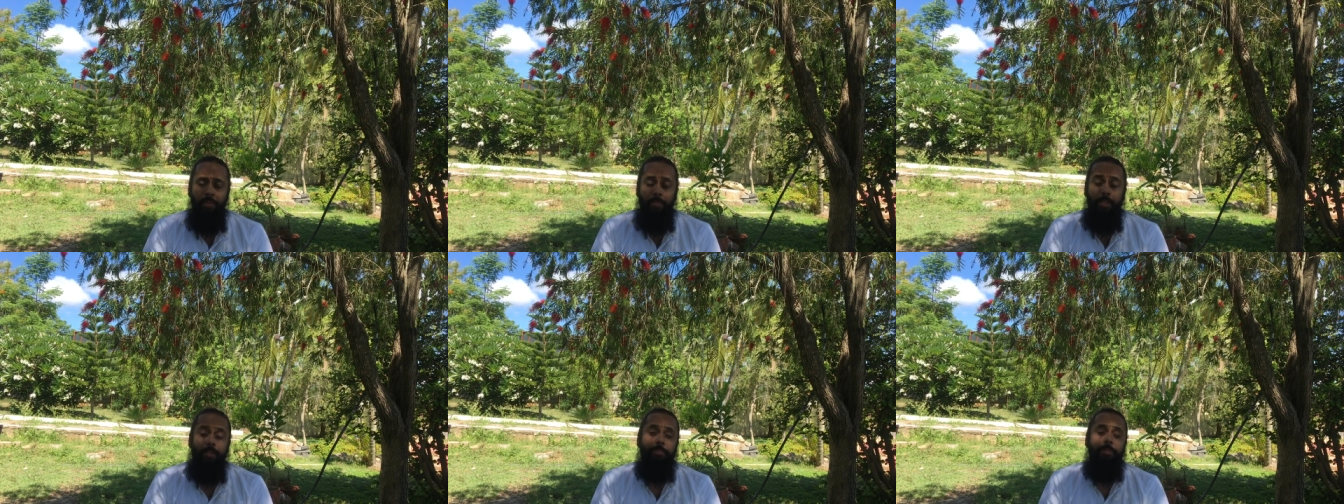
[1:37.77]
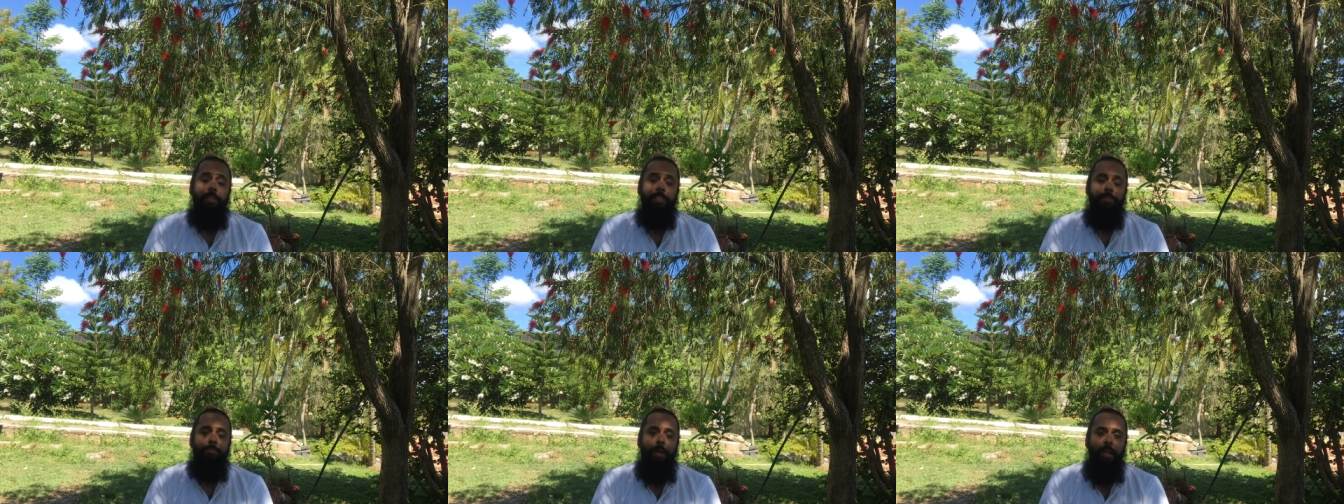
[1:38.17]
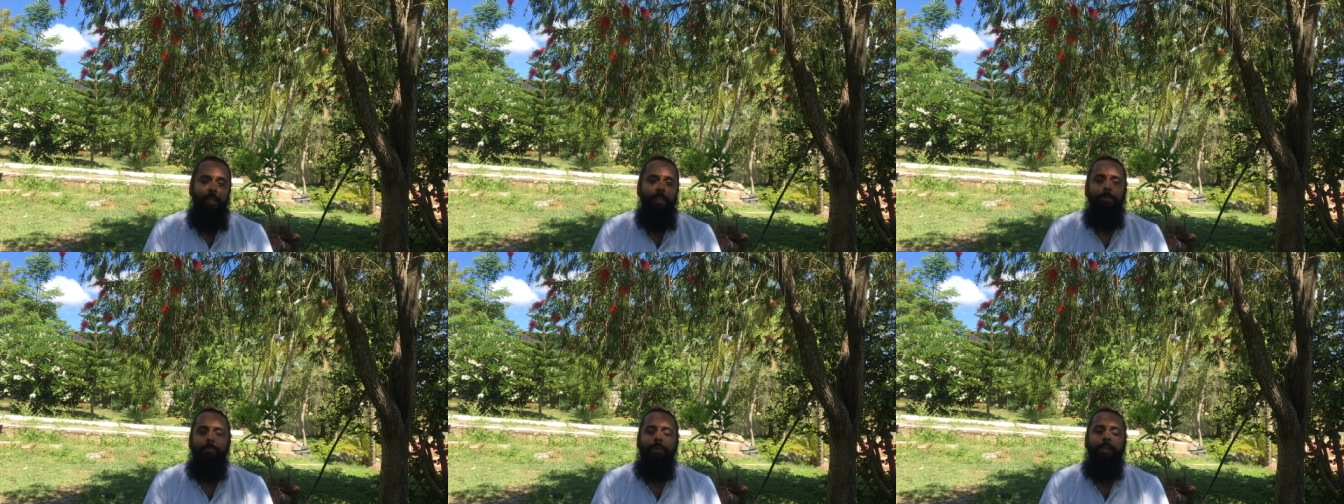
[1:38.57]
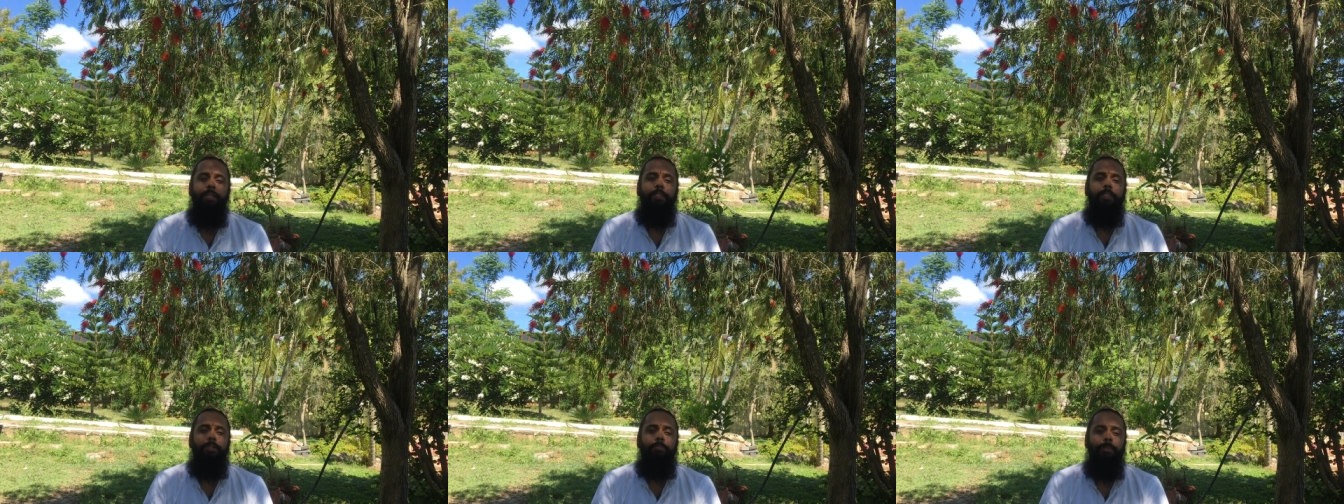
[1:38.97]
but if it is badly
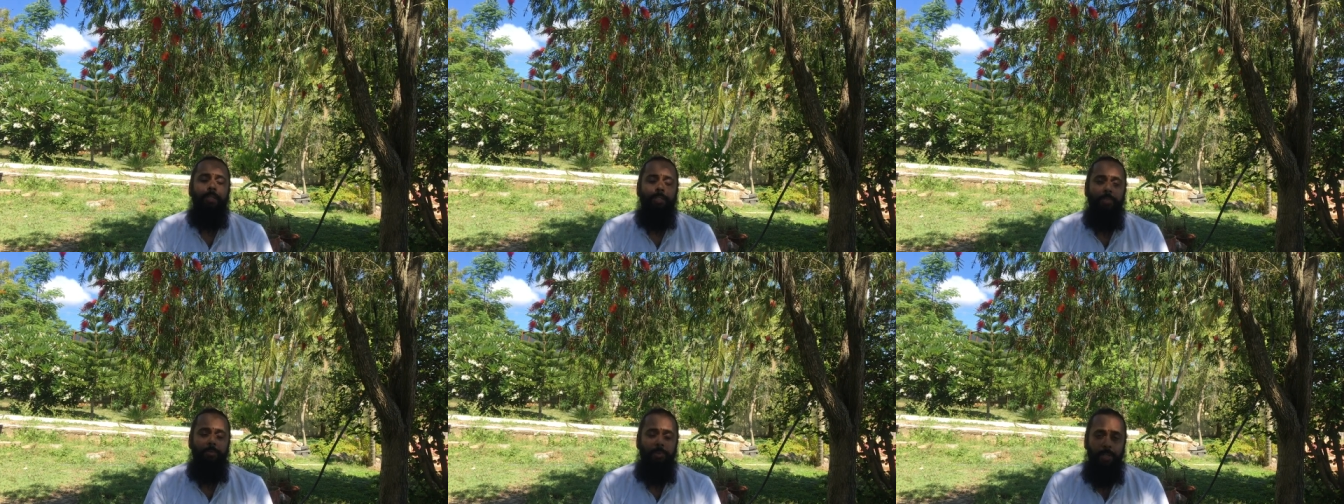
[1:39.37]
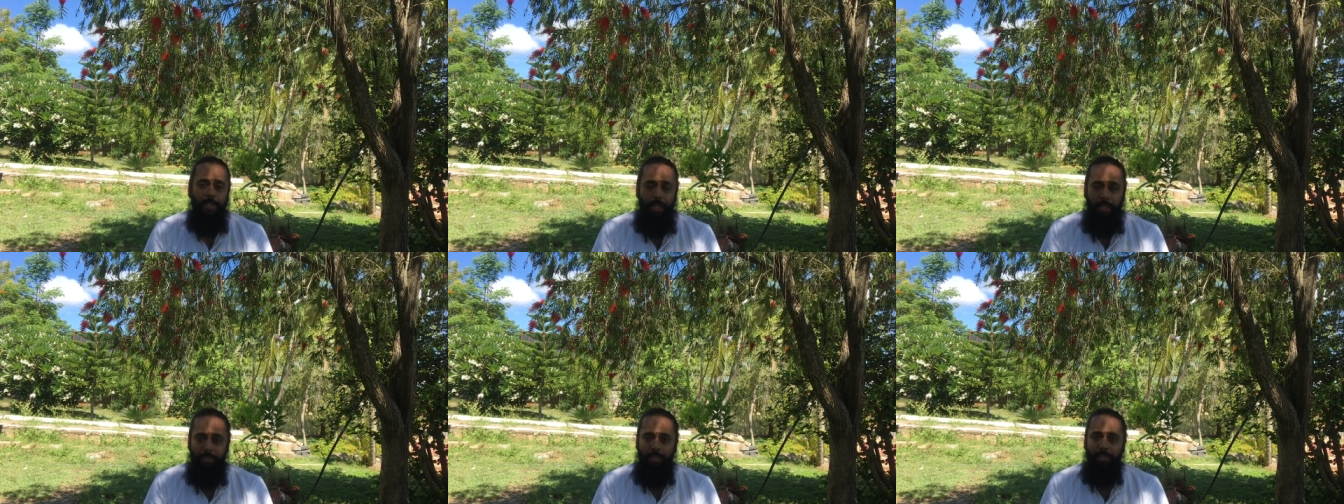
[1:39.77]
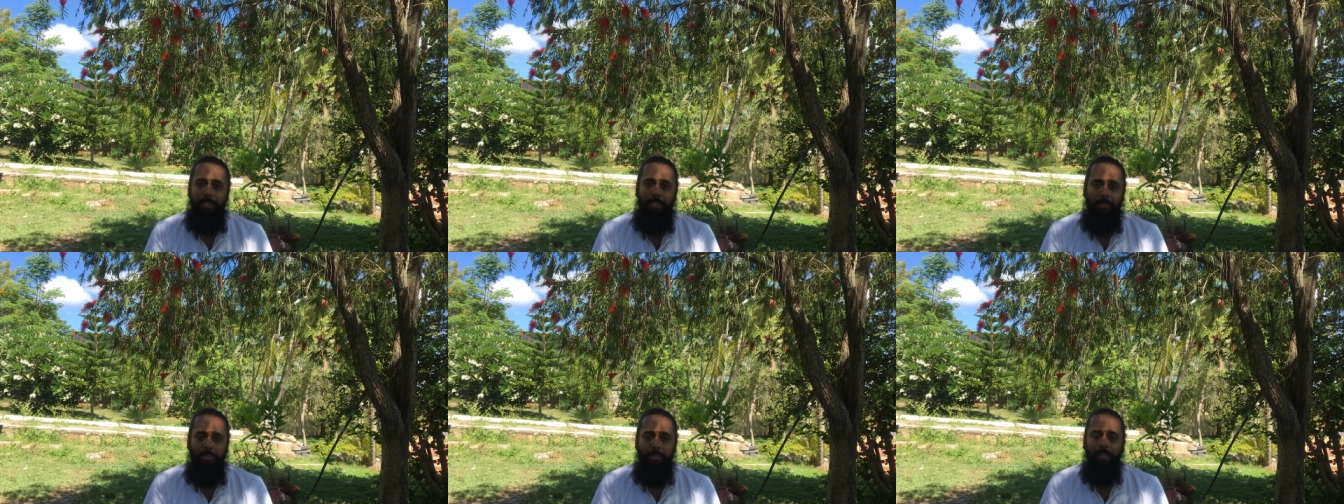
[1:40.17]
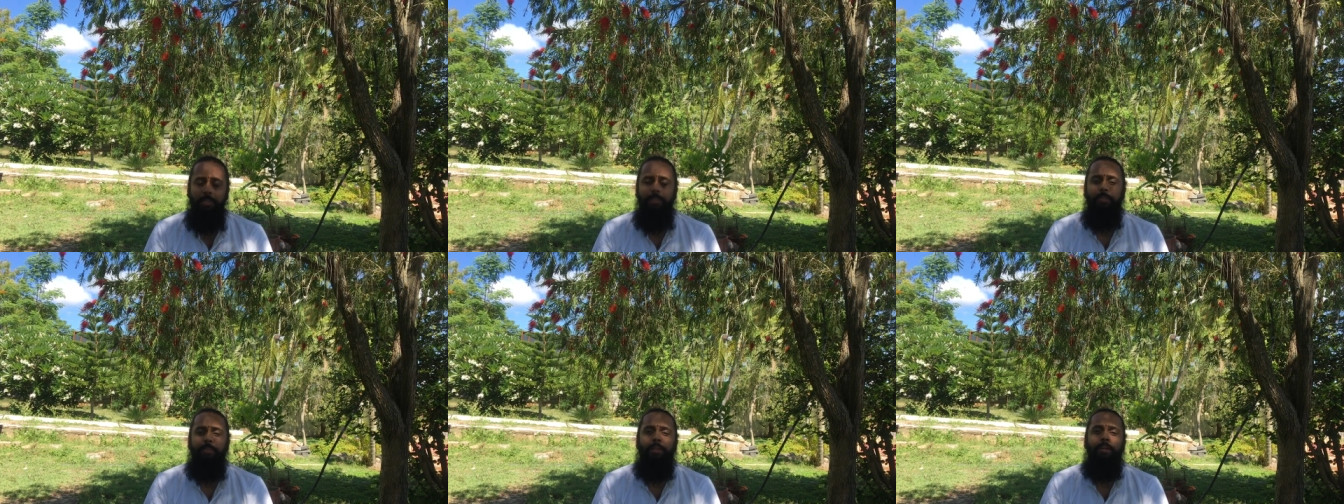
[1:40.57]
placed it makes you very aggressive and,
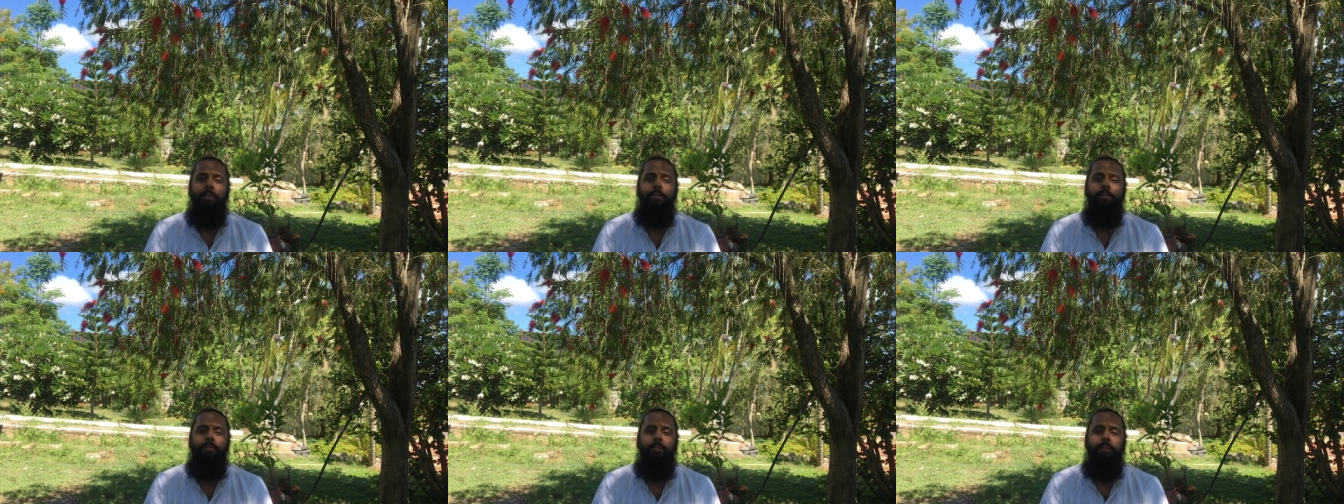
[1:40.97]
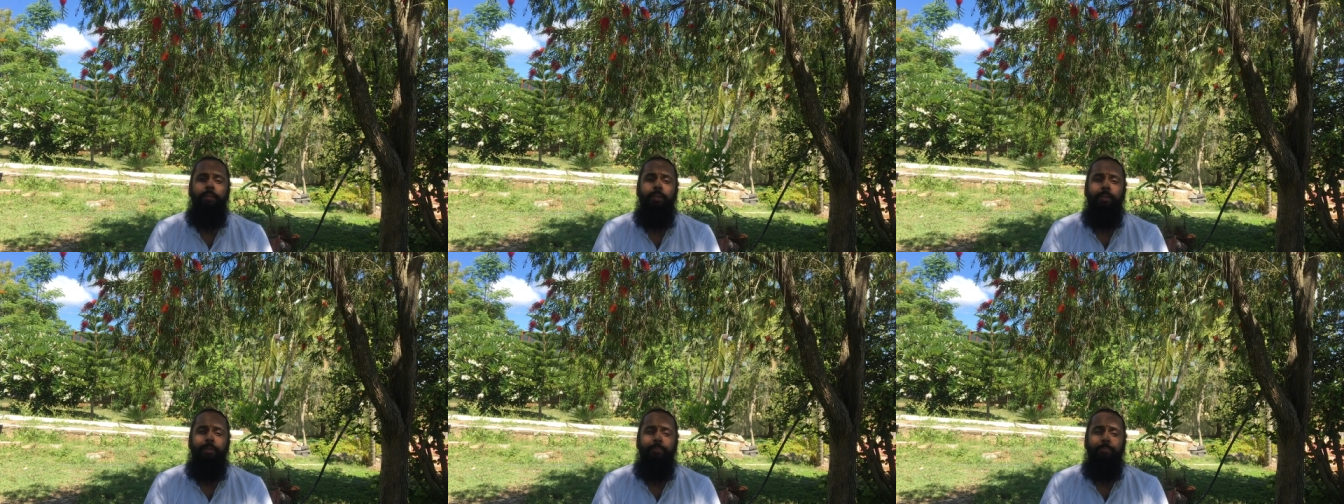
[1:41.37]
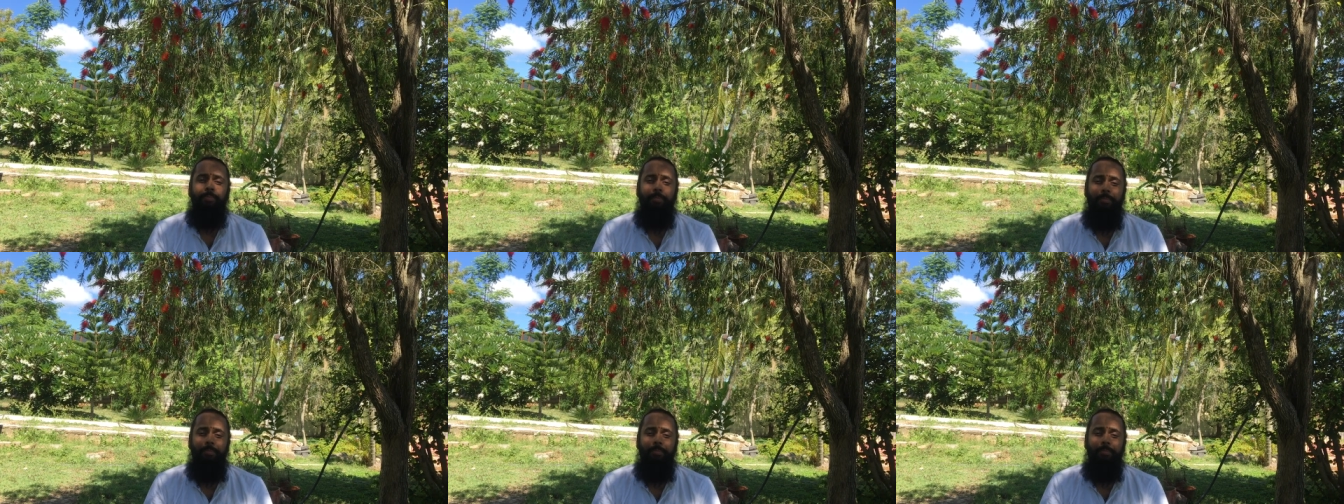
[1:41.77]
and uh,